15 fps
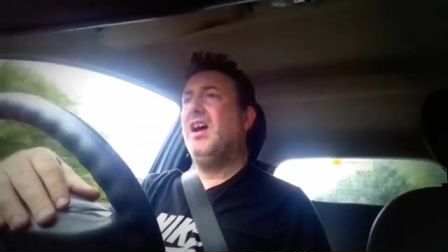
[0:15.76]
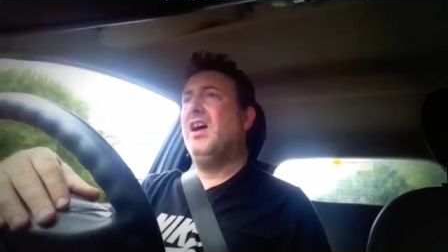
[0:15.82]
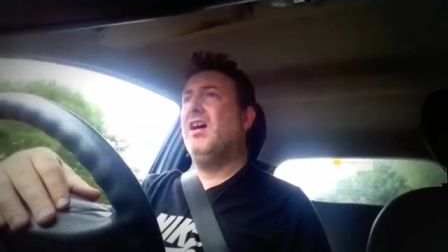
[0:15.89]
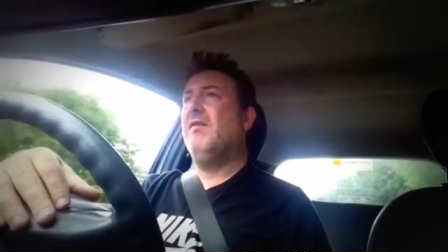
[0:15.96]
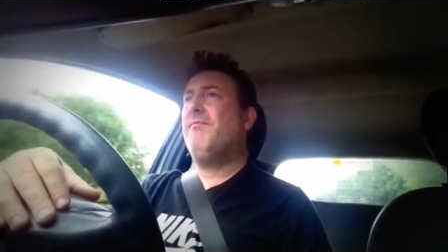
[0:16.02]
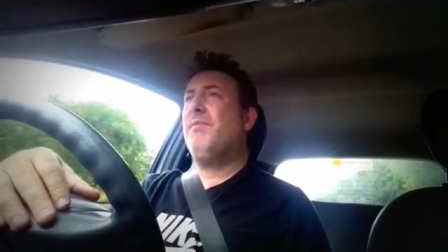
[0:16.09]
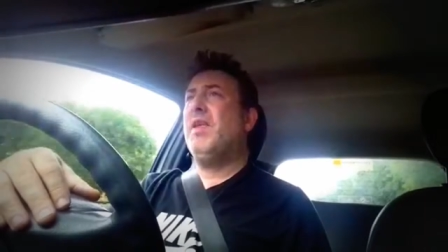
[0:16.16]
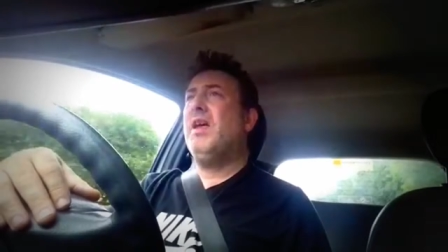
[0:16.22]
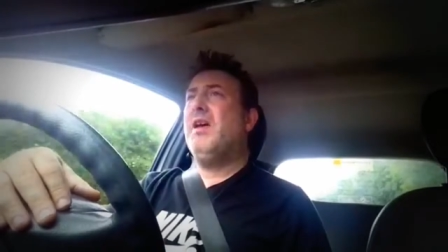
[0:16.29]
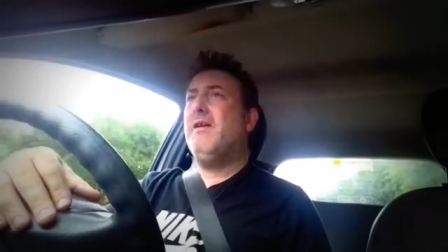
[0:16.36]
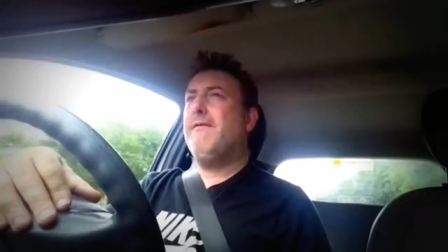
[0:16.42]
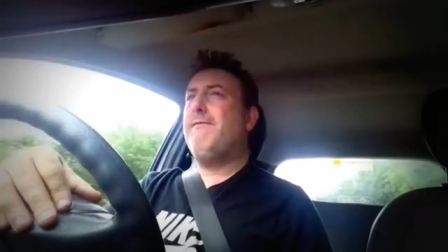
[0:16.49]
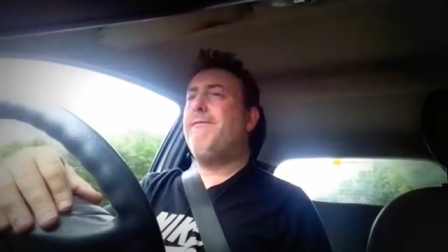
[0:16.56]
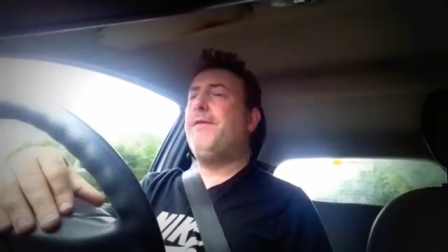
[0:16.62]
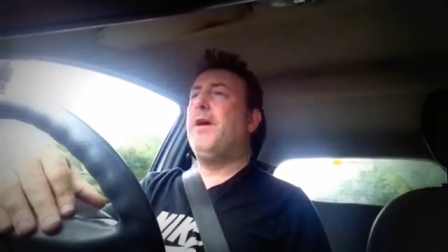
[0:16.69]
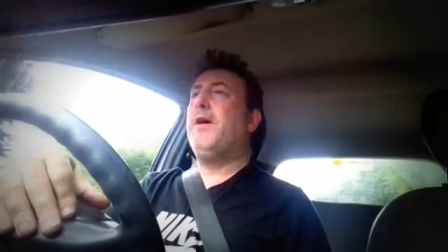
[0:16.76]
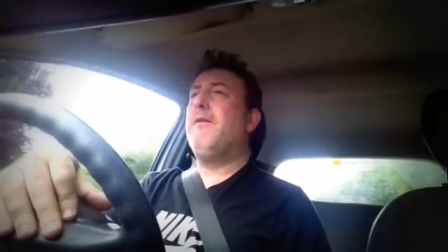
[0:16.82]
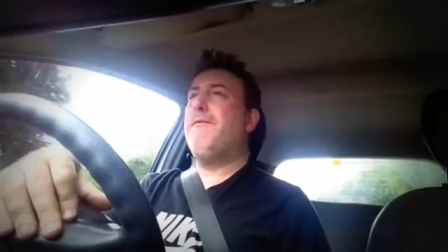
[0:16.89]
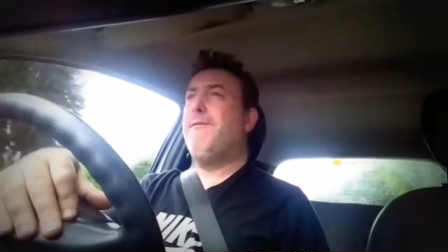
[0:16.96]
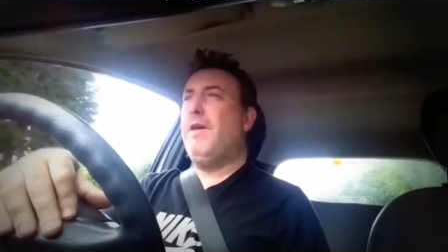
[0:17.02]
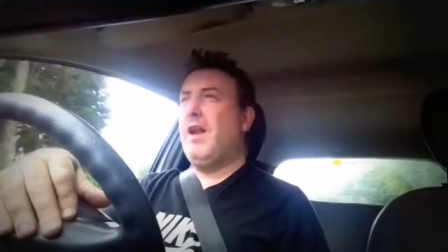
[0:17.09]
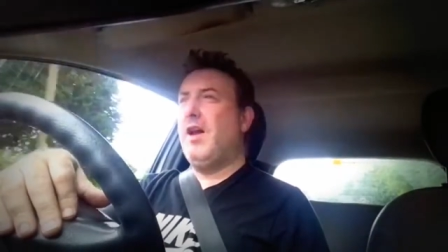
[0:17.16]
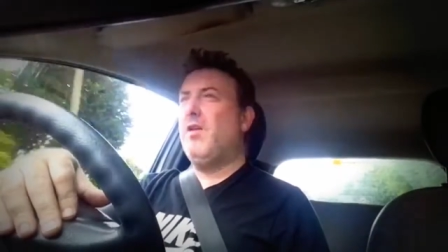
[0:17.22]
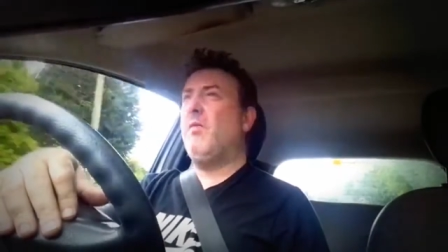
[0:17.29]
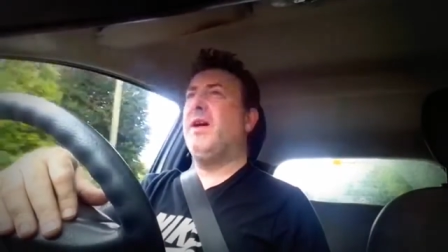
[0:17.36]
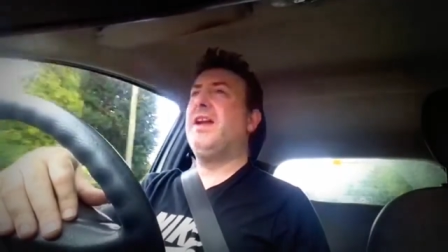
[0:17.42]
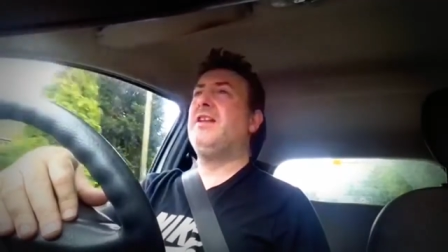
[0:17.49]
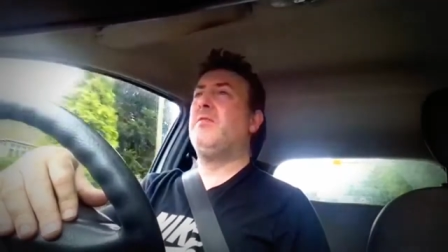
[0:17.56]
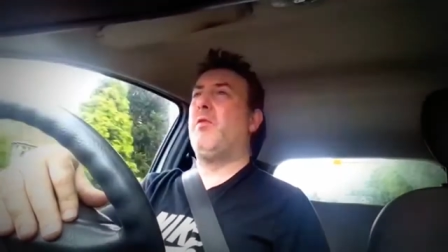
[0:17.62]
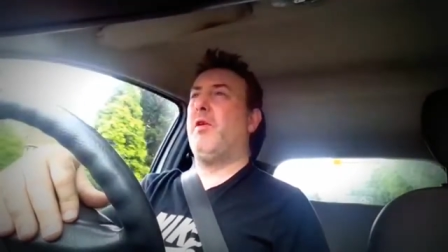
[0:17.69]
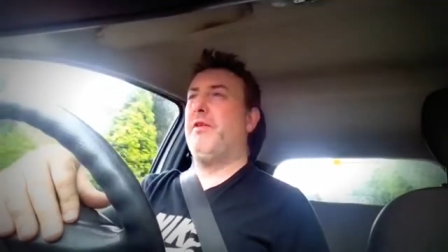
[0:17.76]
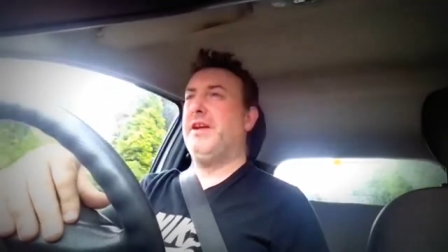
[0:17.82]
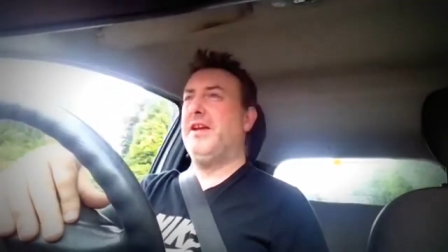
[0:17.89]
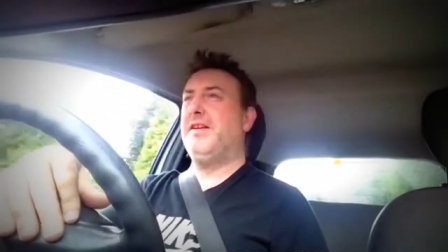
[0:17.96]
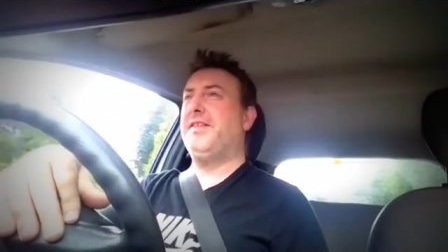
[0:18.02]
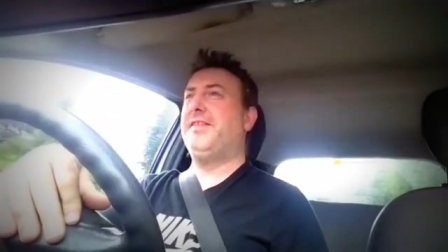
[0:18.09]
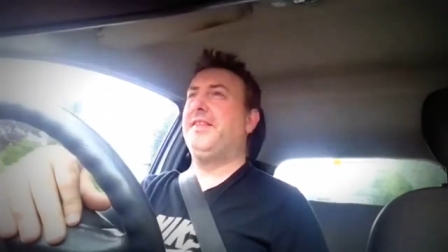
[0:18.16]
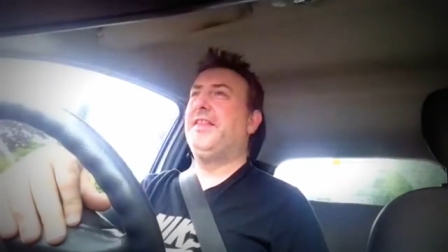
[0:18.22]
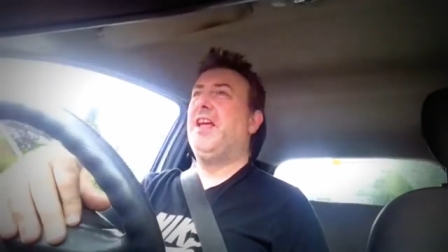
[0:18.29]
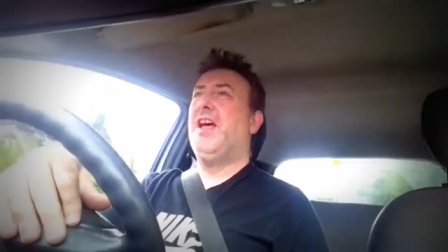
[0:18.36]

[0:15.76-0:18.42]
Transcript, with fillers: Uh, for fellow wind warriors